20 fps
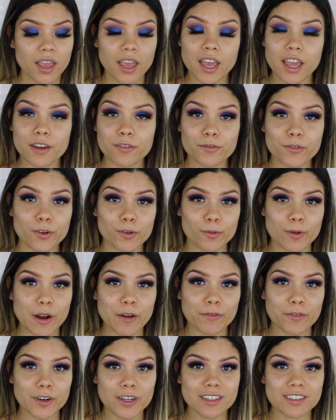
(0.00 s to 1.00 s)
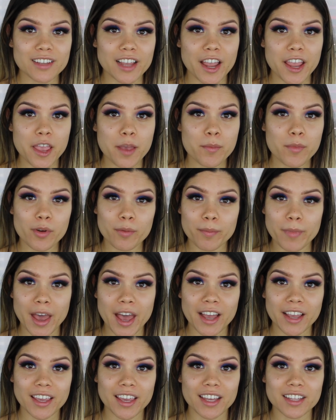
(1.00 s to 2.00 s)
And for reference, I am a
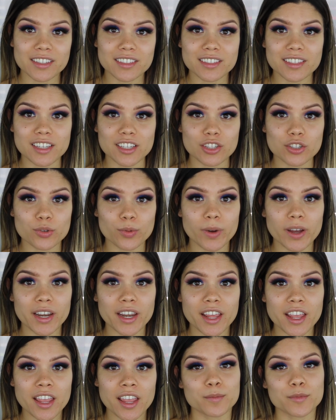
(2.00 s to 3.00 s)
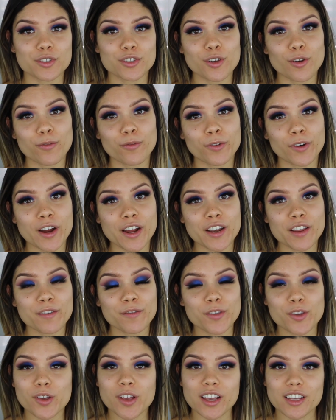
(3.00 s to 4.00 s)
MAC NC20. So for any of
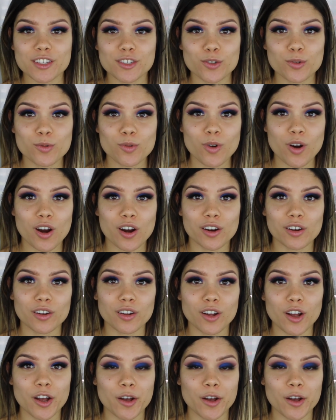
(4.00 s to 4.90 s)
you guys who are